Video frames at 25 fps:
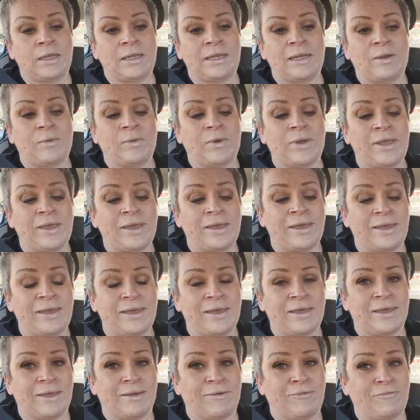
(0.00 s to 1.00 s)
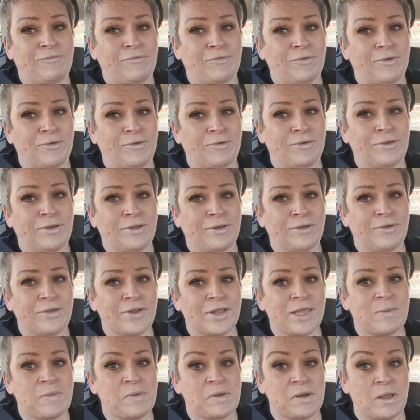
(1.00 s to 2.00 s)
Now I have got to
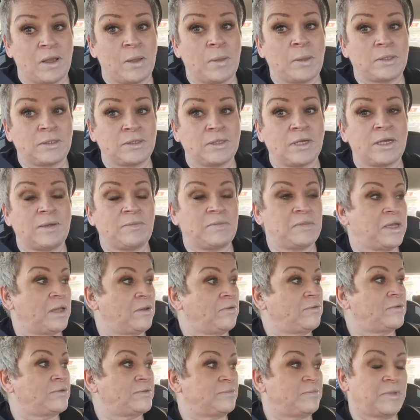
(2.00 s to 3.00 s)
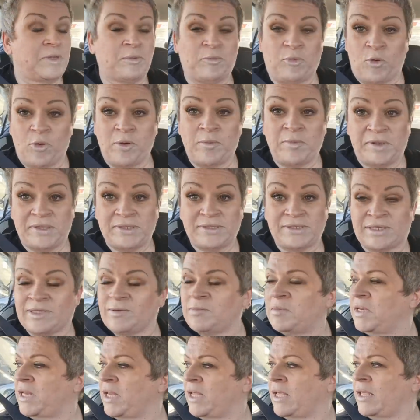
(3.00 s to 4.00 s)
keep an eye on the time now because my appointment's in a
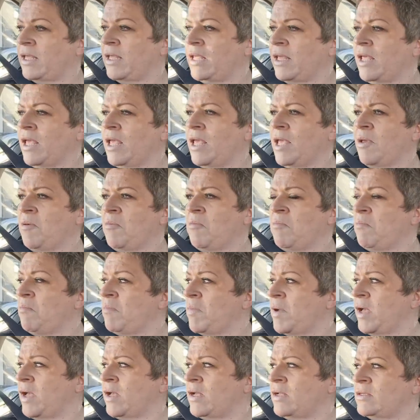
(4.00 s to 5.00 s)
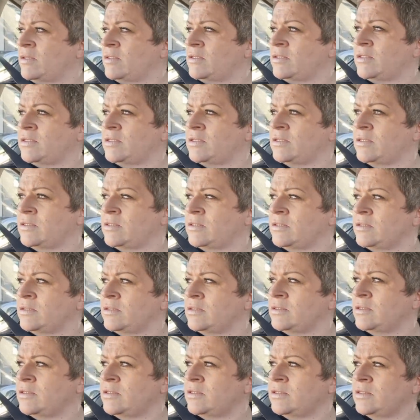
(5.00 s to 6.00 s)
minute, but
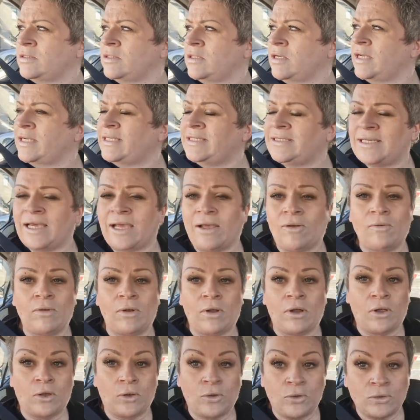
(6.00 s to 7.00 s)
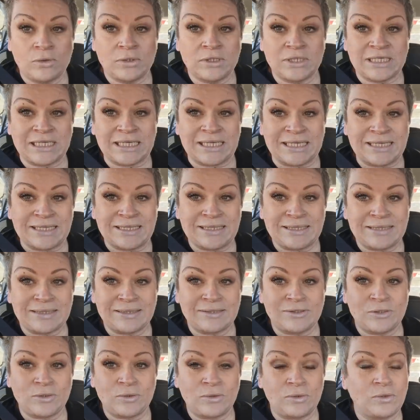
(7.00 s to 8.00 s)
I downloaded,
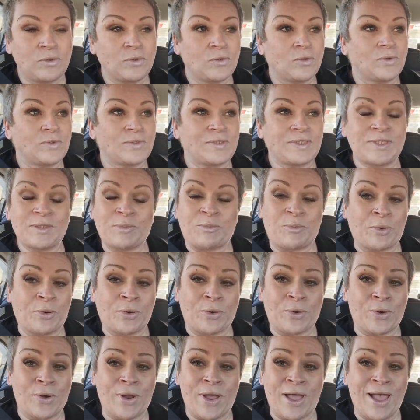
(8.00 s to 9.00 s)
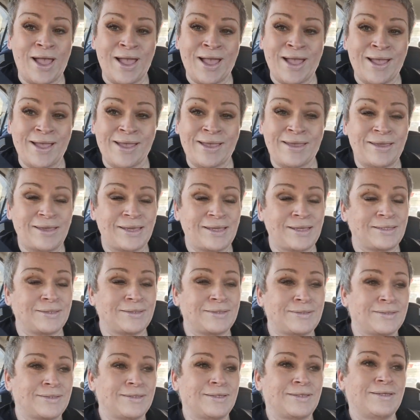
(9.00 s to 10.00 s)
to your
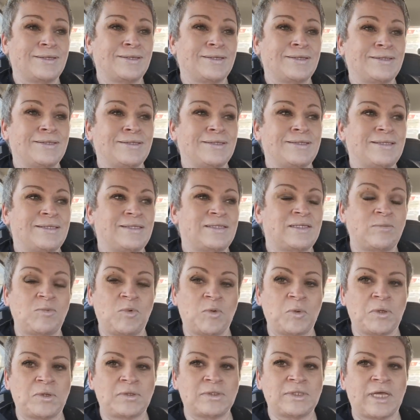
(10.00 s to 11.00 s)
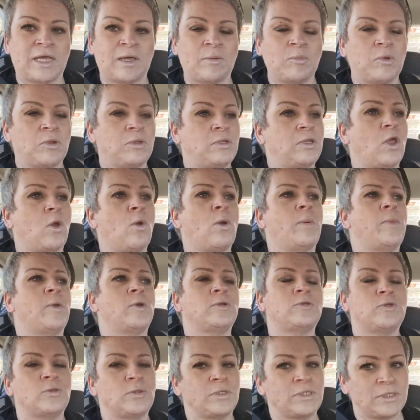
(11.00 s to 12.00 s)
surprise, Slimming World app. No, I'm
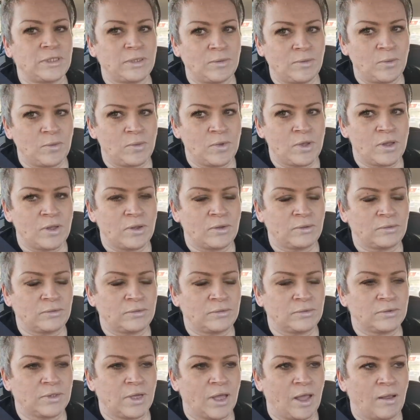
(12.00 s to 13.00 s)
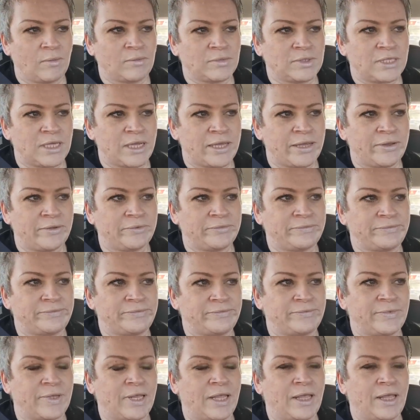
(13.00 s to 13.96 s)
not doing Slimming World, calm down.